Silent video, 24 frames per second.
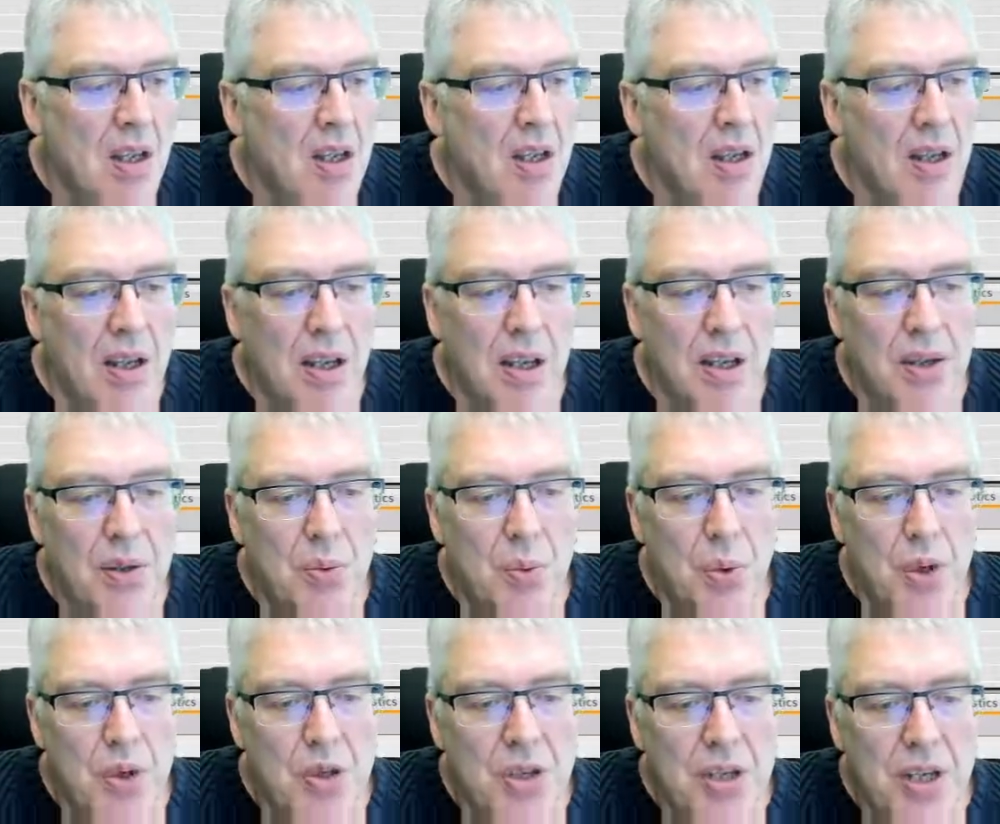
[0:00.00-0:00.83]
and the
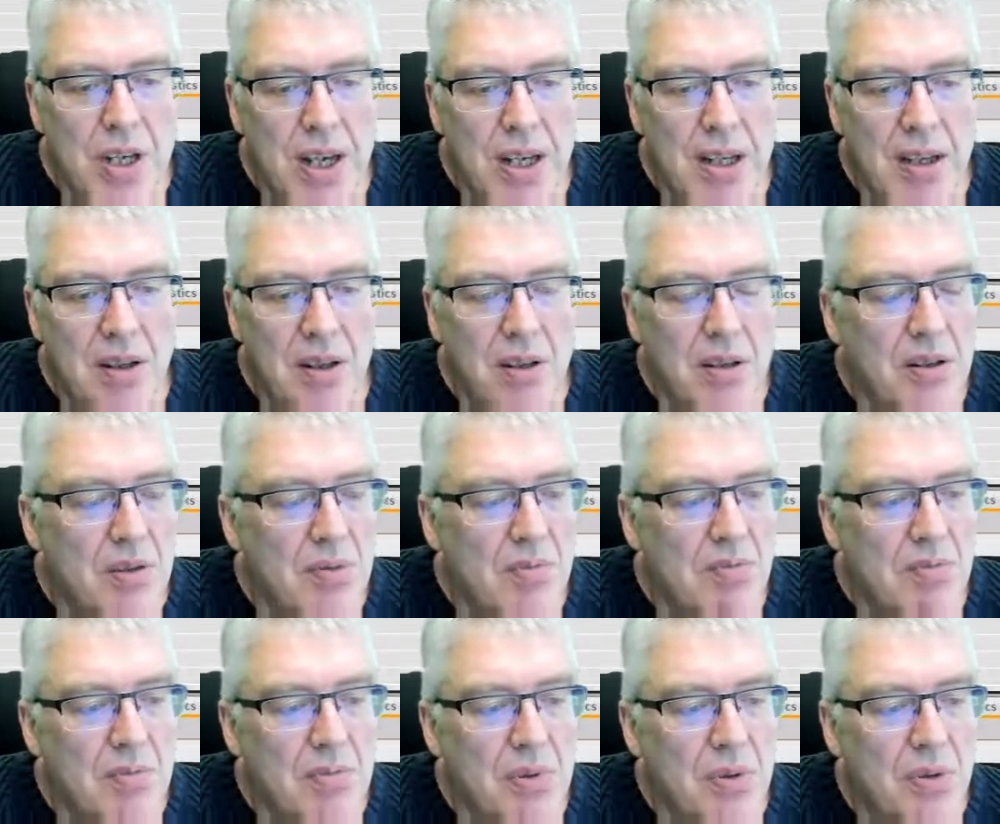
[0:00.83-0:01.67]
1 second
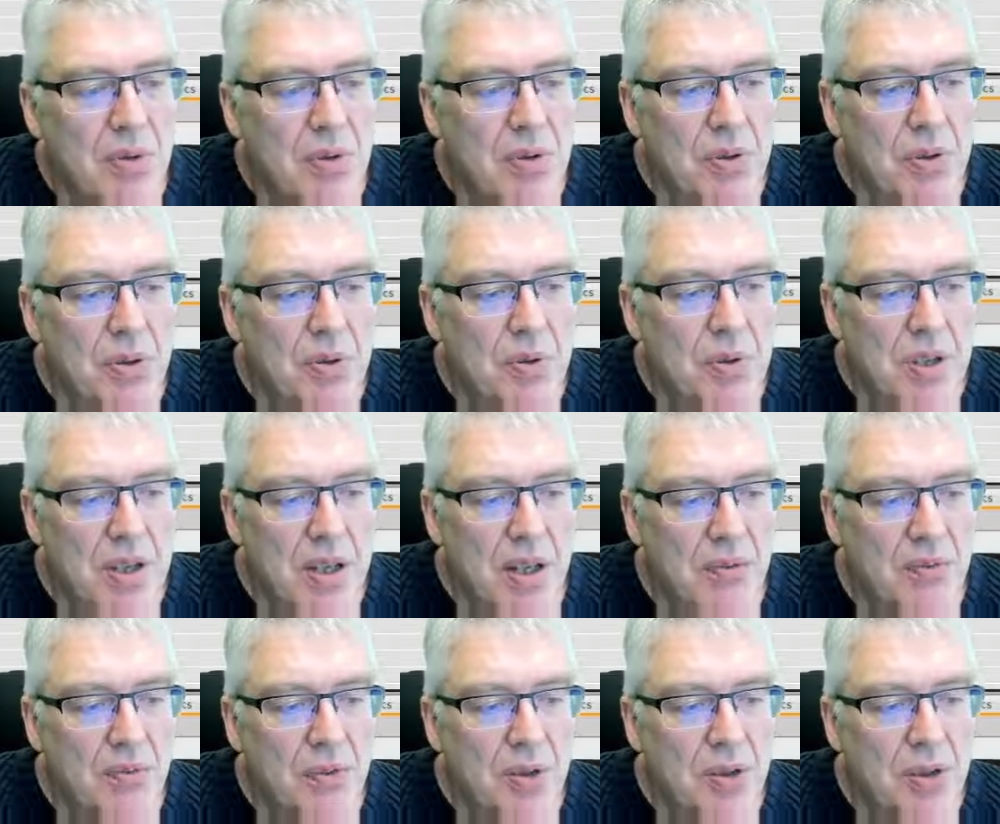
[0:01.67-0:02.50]
you could use
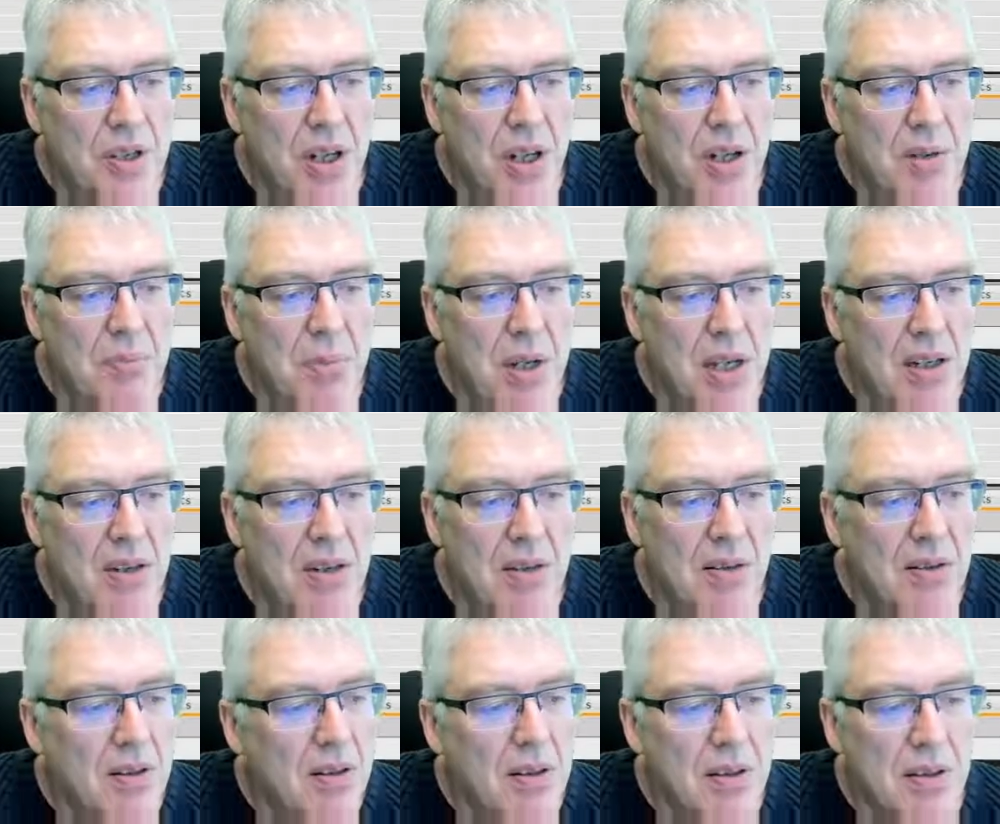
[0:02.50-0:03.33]
that for timing.
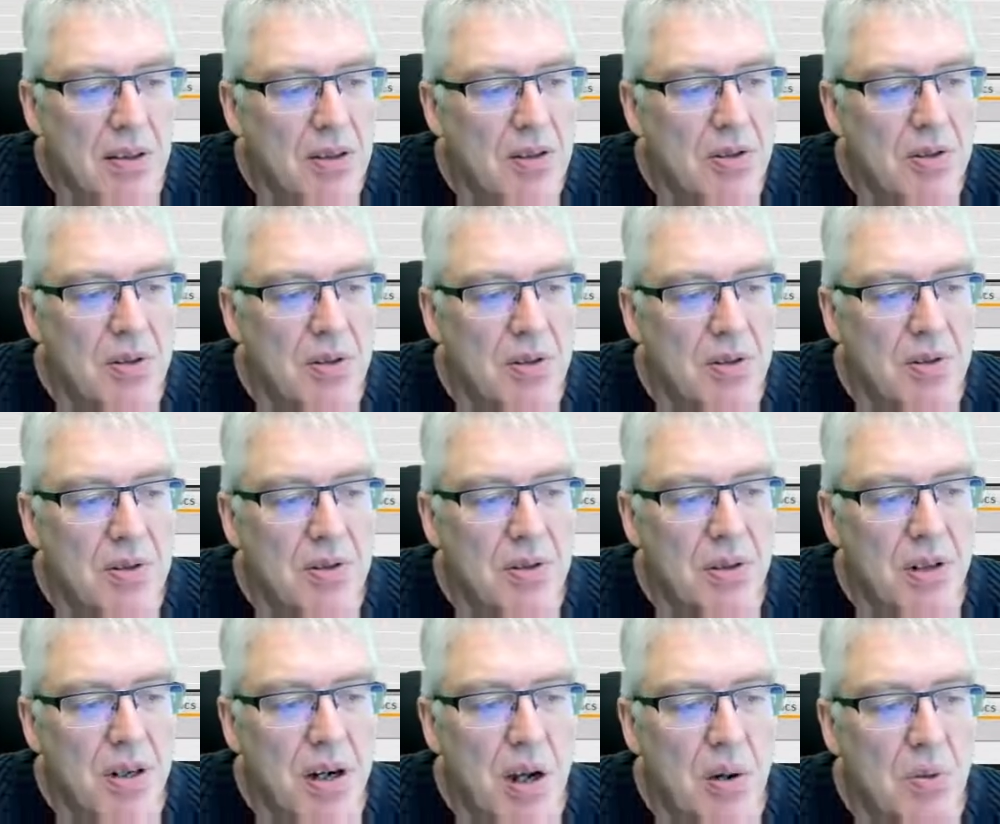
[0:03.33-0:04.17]
It's just
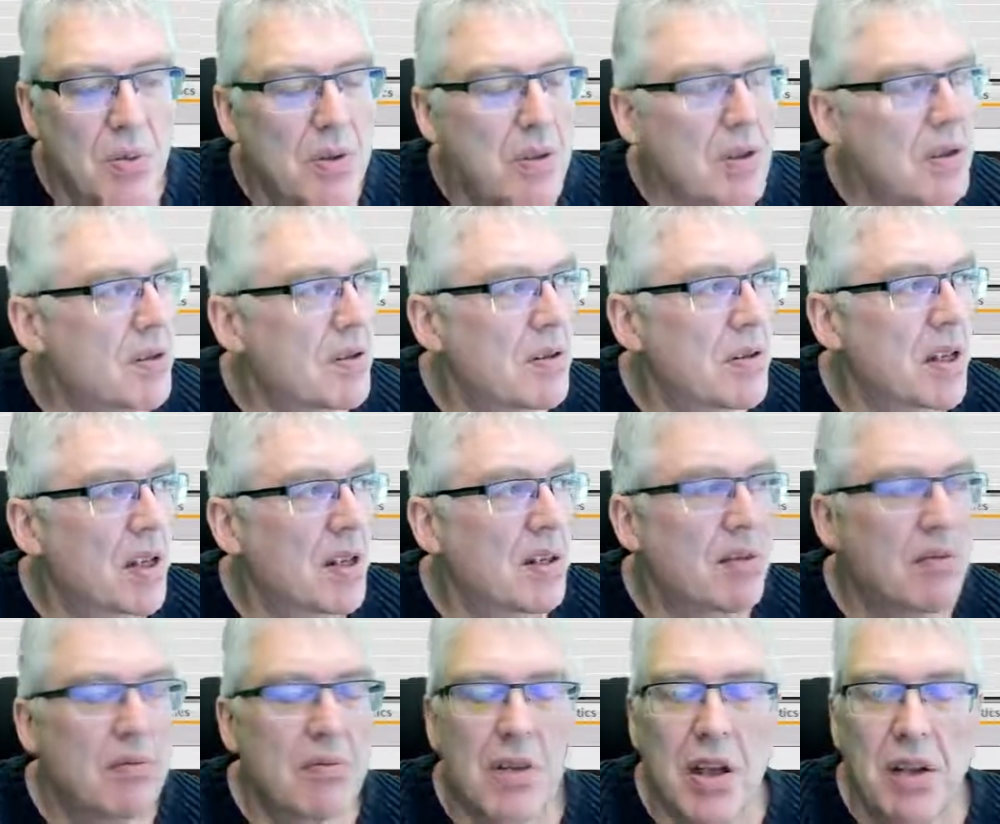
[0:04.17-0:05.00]
count, and
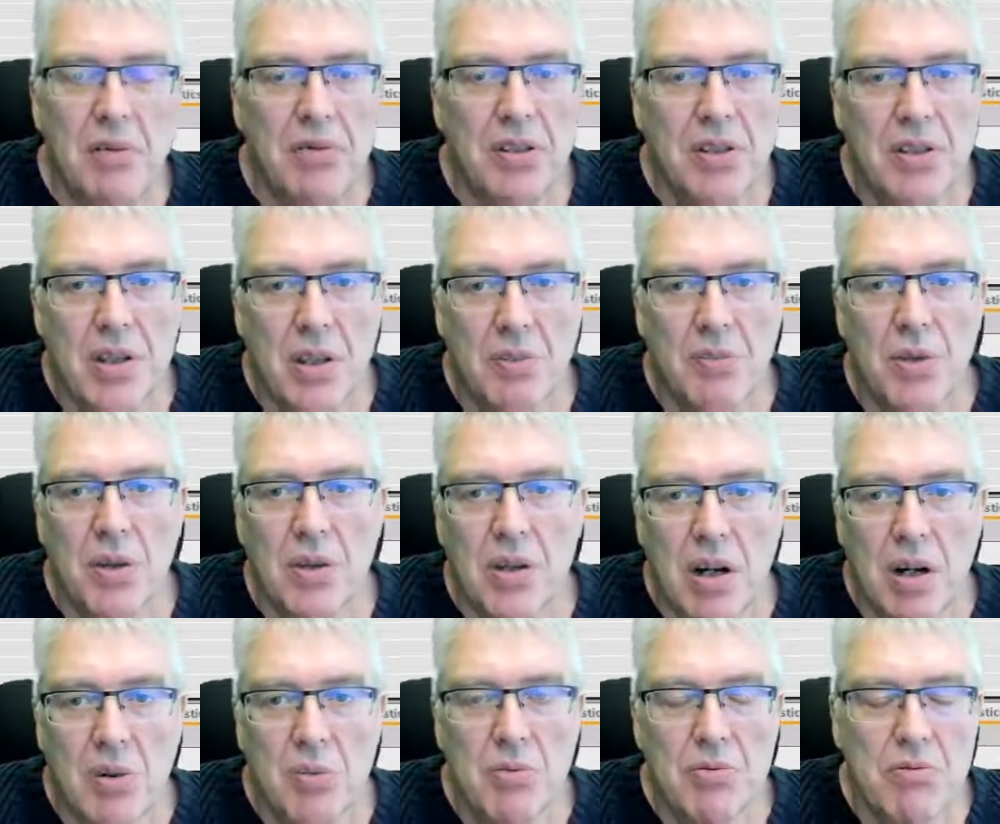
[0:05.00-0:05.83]
every time you
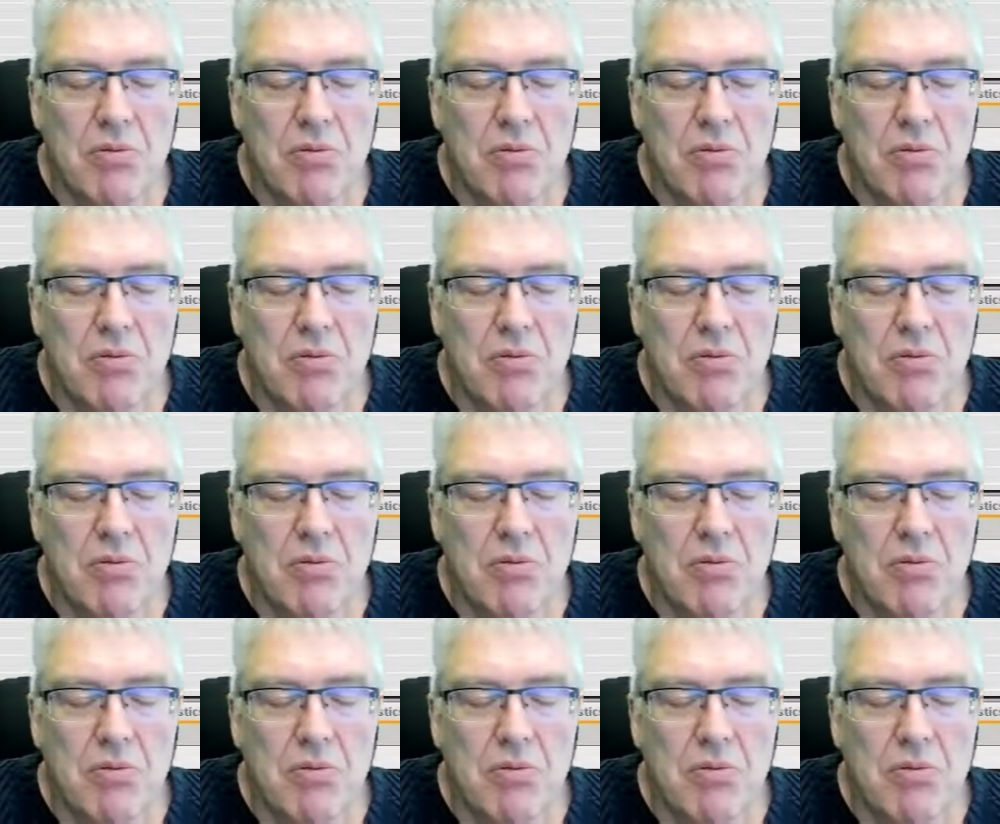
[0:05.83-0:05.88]
count,